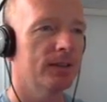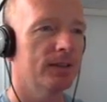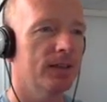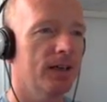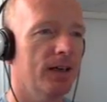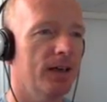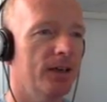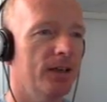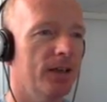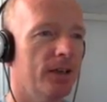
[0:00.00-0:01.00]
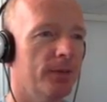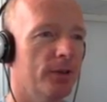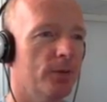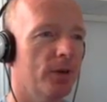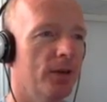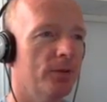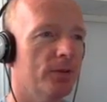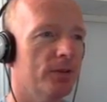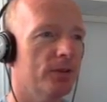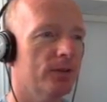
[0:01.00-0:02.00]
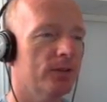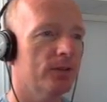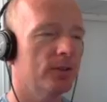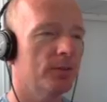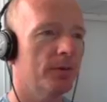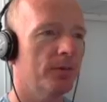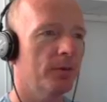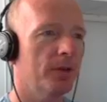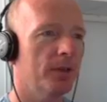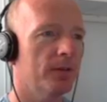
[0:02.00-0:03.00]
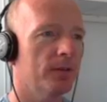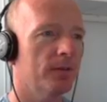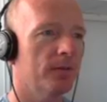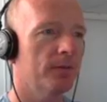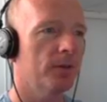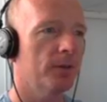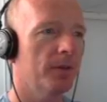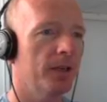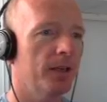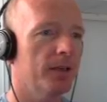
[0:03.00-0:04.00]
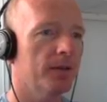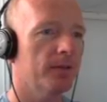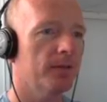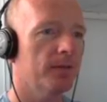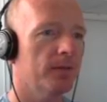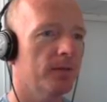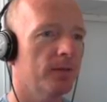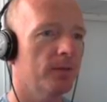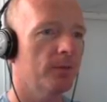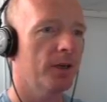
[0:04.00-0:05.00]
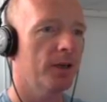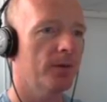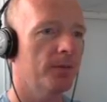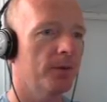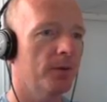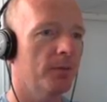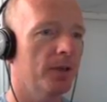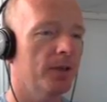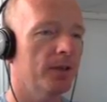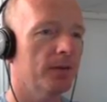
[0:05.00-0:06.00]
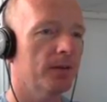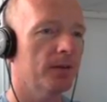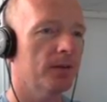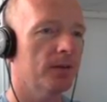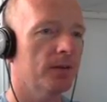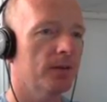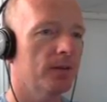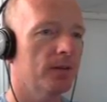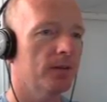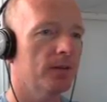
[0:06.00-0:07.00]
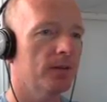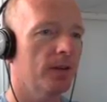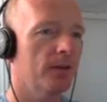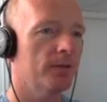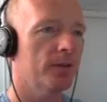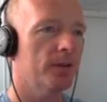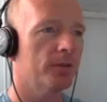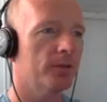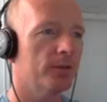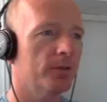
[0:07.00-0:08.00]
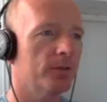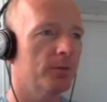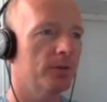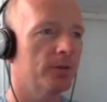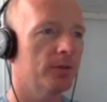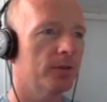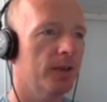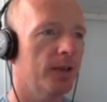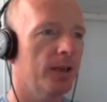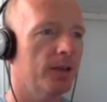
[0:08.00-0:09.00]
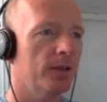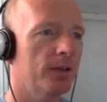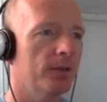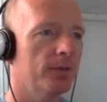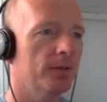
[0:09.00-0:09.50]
And you get the first one out. Come on, follow me. Follow me. Why are you not following me? Get used to the controls. Come on. Thank you.